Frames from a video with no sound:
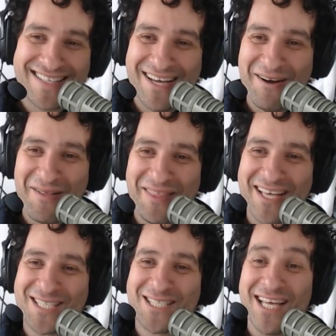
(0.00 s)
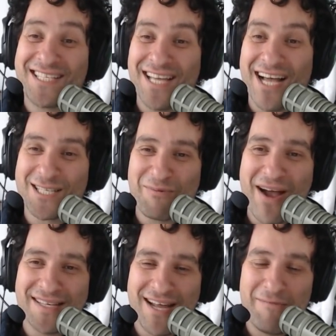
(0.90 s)
So this does
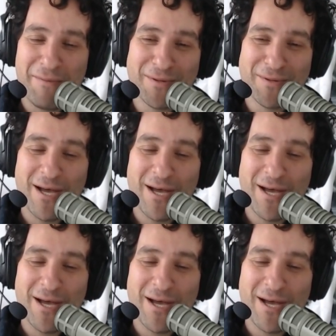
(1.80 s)
surprise a lot of people.